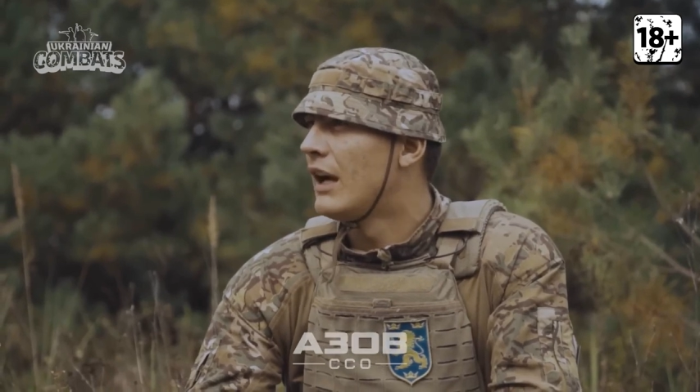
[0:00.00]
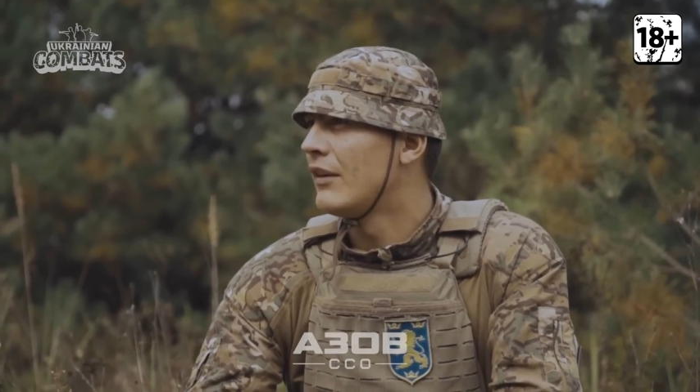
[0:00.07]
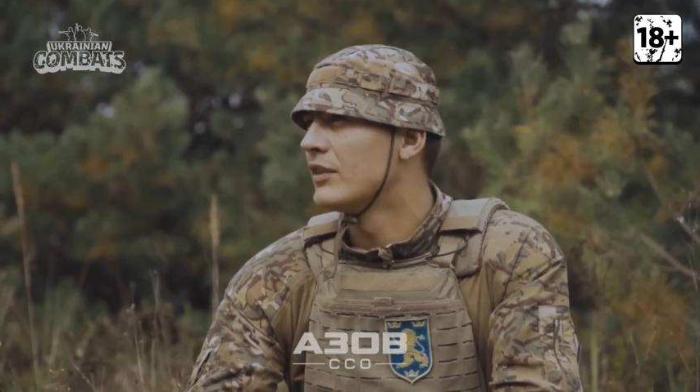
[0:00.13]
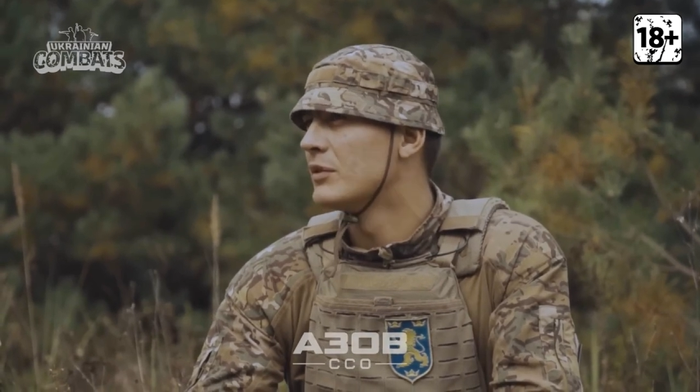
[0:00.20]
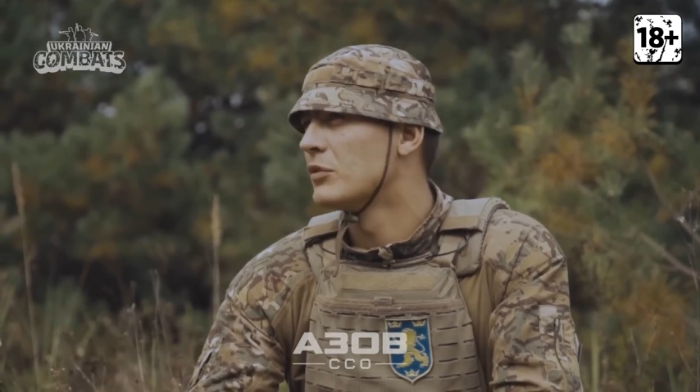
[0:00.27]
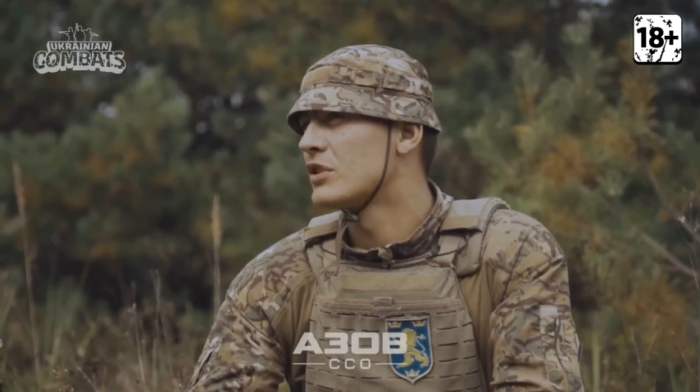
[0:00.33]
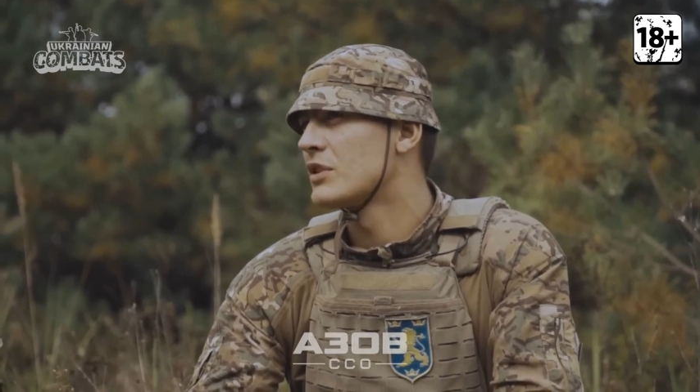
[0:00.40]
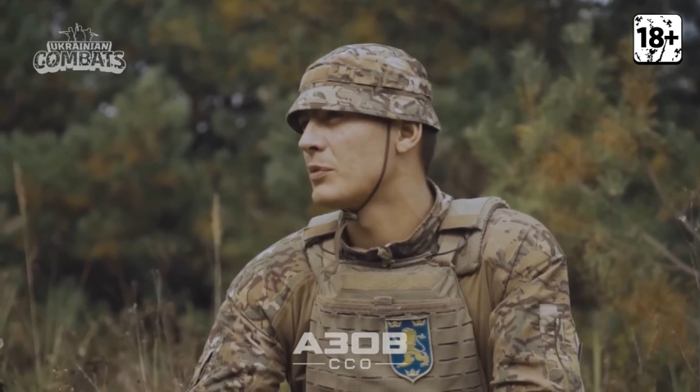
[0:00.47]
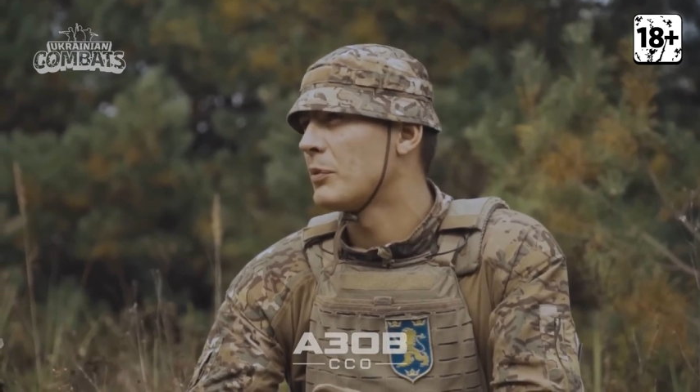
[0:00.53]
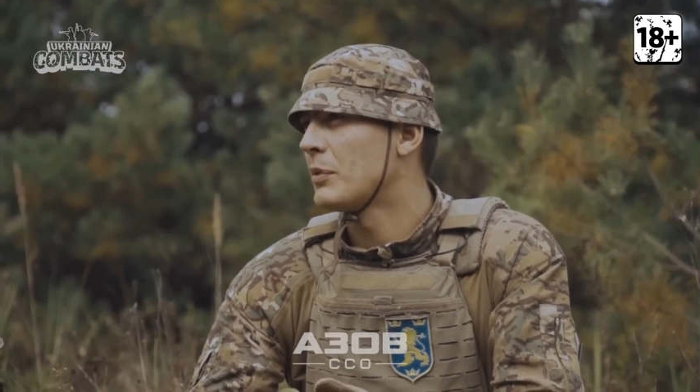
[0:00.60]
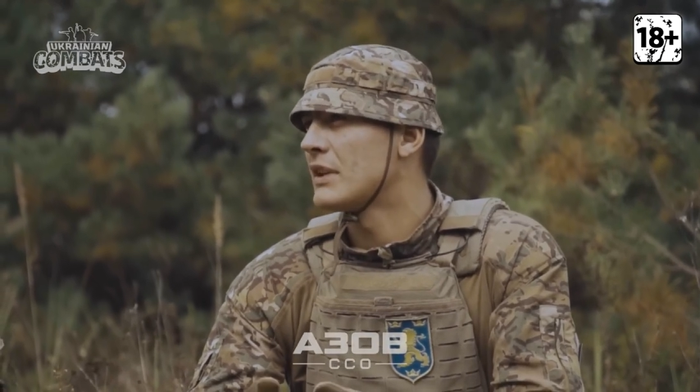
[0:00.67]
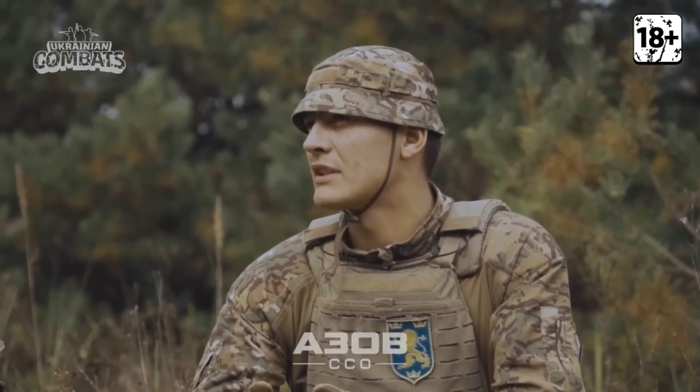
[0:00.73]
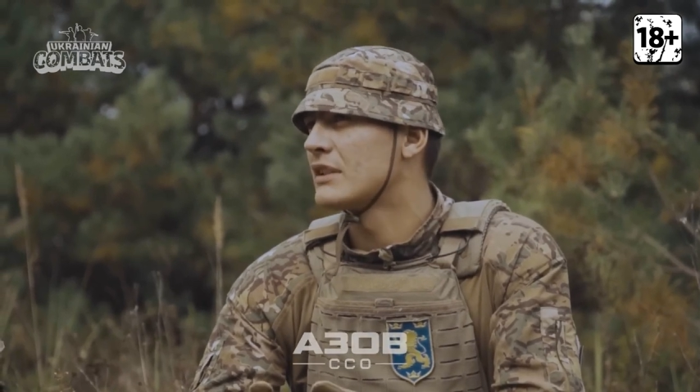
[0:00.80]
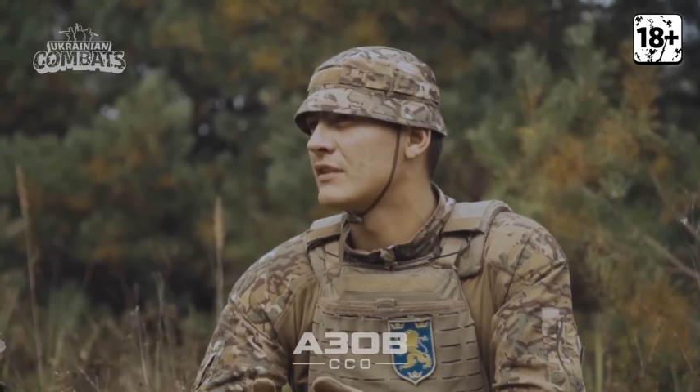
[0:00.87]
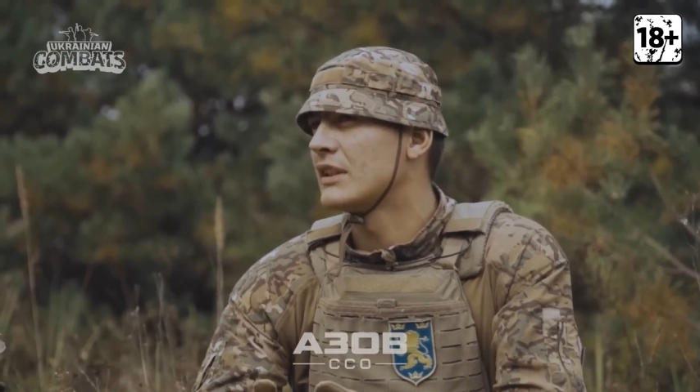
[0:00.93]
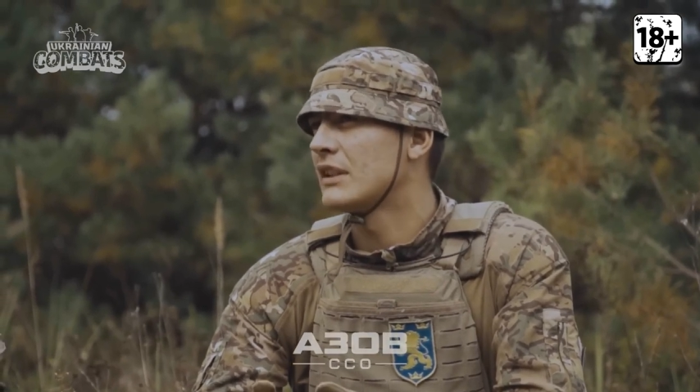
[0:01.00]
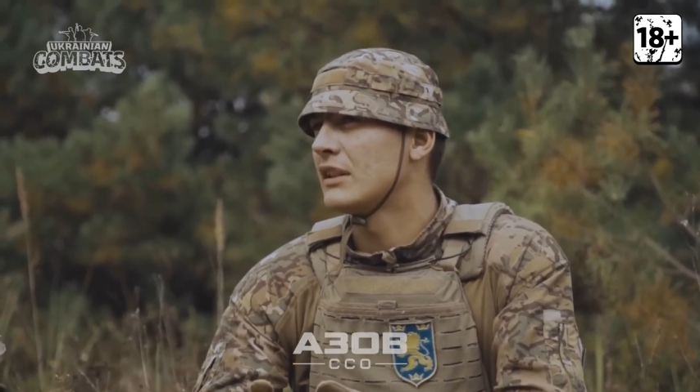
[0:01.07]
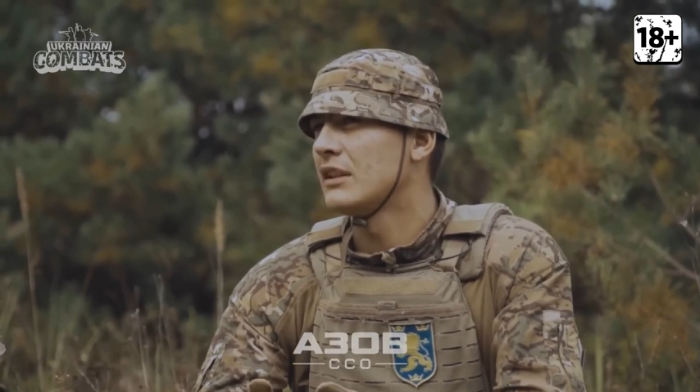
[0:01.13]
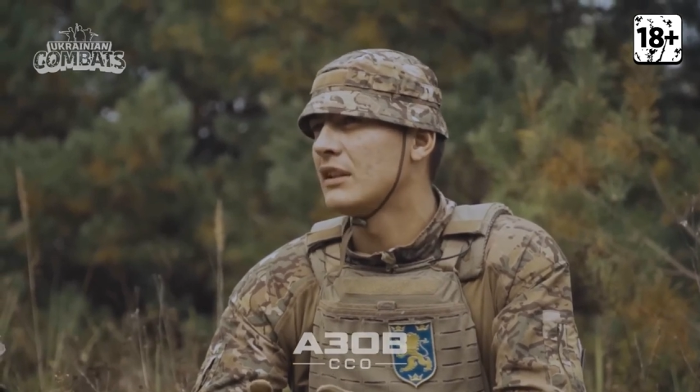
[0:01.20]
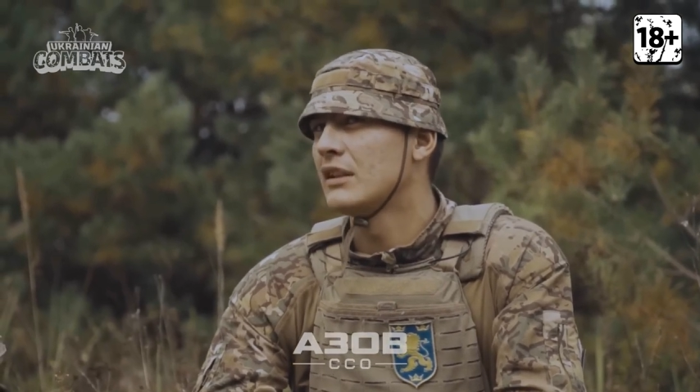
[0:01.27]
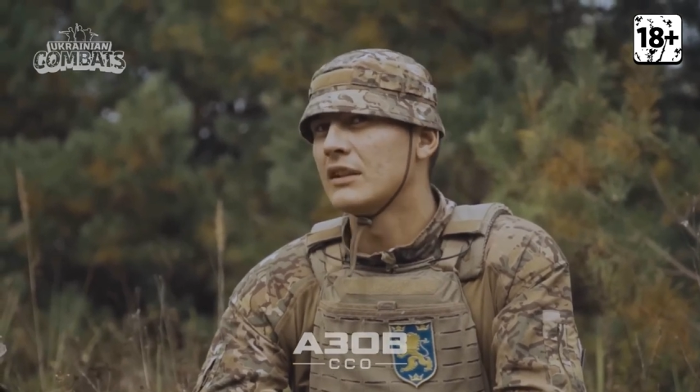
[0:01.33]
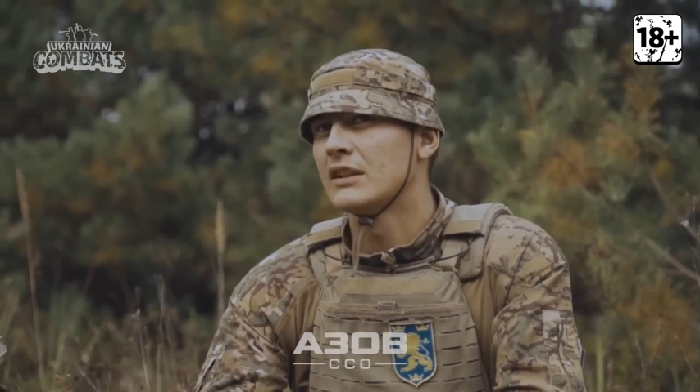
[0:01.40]
but it will live in bad
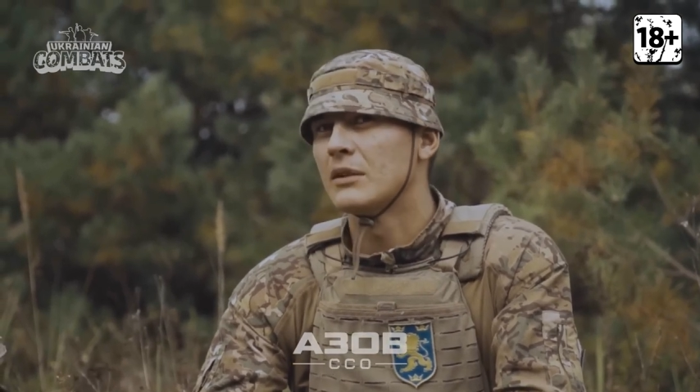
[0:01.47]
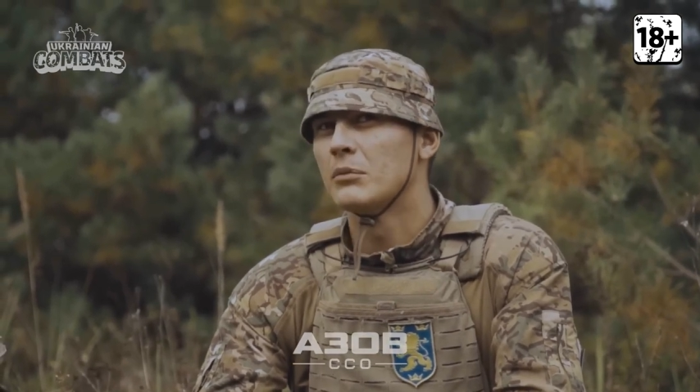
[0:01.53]
conditions